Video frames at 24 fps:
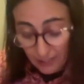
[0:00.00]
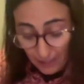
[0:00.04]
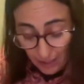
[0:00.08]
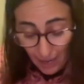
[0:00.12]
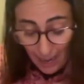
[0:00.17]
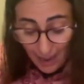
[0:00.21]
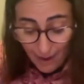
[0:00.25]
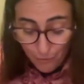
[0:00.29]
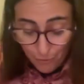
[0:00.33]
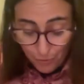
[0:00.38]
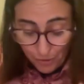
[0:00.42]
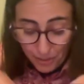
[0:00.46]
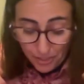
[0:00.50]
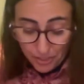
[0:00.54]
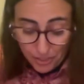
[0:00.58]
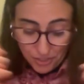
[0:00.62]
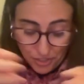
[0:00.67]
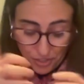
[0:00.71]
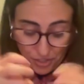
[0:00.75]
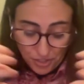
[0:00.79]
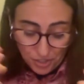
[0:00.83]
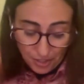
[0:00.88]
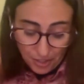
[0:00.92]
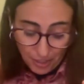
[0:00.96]

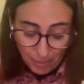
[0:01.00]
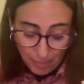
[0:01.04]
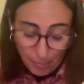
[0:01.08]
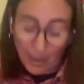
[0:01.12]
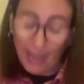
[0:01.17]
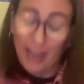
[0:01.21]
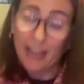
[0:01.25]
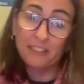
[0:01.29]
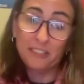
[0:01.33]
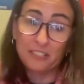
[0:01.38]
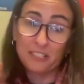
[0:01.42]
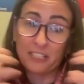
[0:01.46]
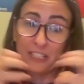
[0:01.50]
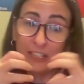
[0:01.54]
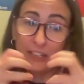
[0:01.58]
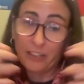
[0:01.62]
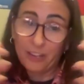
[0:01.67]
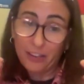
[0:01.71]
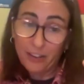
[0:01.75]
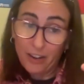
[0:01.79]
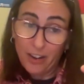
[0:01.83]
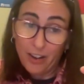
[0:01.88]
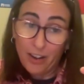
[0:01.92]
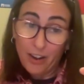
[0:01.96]
average capacity
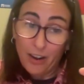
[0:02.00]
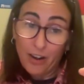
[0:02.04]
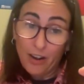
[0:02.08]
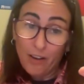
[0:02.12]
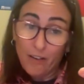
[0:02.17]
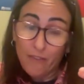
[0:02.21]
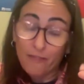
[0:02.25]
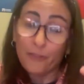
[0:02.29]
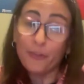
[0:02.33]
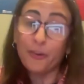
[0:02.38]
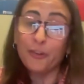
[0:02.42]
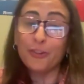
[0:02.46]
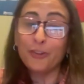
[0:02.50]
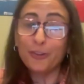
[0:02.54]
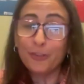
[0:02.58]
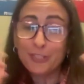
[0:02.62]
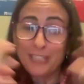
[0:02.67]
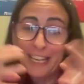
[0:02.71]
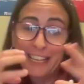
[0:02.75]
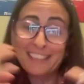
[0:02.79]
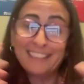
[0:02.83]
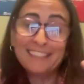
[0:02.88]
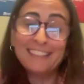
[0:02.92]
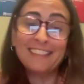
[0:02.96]
for their
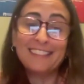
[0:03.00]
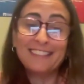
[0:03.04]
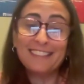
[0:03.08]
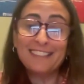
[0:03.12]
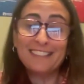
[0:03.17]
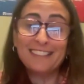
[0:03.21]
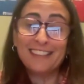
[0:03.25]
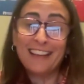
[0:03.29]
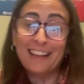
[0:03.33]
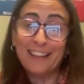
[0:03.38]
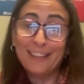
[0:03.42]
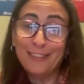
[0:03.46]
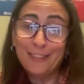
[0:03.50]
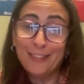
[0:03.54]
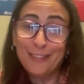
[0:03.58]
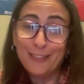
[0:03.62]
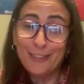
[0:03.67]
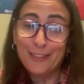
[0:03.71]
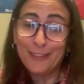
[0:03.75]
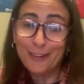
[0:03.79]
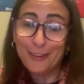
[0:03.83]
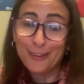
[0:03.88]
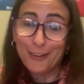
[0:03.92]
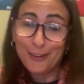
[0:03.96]
tendons
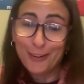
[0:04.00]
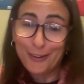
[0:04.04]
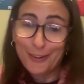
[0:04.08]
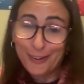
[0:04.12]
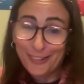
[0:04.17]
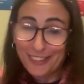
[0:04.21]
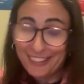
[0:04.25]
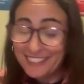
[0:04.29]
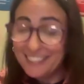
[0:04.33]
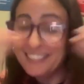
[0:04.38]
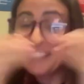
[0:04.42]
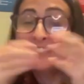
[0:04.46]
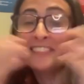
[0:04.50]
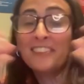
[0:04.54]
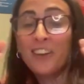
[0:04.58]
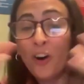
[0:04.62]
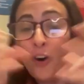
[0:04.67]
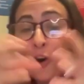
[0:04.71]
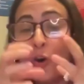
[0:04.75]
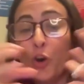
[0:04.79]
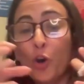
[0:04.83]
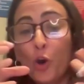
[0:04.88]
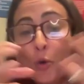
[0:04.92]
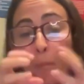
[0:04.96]
and their to
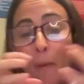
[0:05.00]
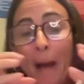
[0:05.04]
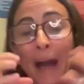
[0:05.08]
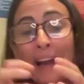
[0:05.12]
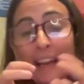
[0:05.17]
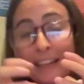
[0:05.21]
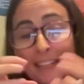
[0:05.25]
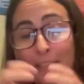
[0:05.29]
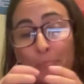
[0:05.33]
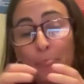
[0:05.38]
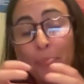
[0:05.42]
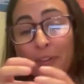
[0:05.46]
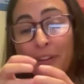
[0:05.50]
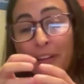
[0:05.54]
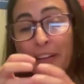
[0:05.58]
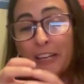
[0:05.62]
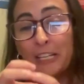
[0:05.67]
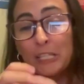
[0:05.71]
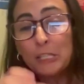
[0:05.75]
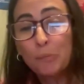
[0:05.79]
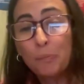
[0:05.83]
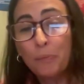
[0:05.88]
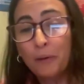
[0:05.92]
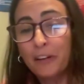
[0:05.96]
all go back into
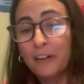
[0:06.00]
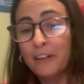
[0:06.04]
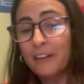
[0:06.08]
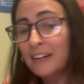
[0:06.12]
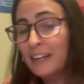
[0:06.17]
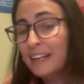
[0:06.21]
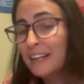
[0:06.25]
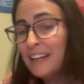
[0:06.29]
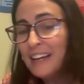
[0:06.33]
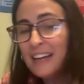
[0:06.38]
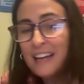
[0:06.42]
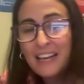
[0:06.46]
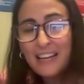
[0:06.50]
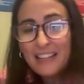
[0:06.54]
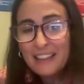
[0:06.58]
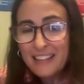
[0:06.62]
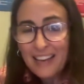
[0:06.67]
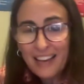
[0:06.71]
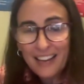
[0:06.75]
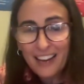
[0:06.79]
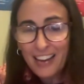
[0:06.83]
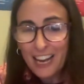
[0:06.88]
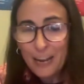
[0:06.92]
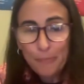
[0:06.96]
place. But
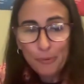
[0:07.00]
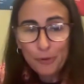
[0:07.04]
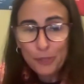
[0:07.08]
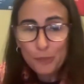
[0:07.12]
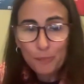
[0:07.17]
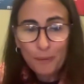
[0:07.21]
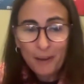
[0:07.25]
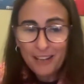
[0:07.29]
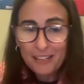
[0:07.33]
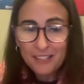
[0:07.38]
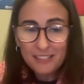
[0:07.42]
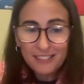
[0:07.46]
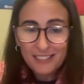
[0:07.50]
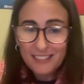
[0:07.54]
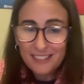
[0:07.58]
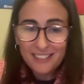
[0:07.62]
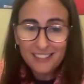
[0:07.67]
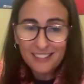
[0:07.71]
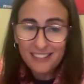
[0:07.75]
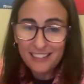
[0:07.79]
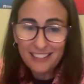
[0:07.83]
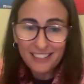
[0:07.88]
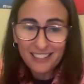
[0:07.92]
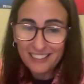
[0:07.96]
that
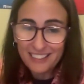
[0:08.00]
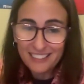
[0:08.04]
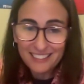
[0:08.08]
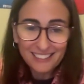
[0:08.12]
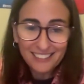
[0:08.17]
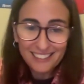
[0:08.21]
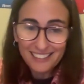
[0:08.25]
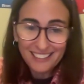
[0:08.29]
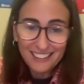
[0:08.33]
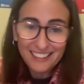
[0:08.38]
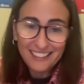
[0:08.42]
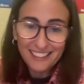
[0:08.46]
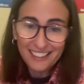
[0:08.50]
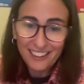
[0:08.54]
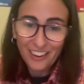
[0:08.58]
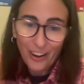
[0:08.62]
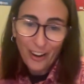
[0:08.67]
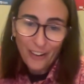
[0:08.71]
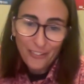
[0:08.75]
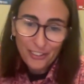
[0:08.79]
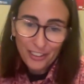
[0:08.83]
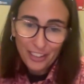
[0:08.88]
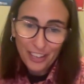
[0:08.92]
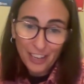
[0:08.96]
hyperspasticity that
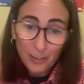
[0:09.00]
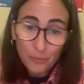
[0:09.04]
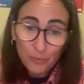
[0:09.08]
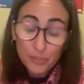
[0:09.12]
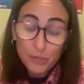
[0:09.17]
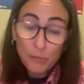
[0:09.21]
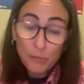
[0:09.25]
often comes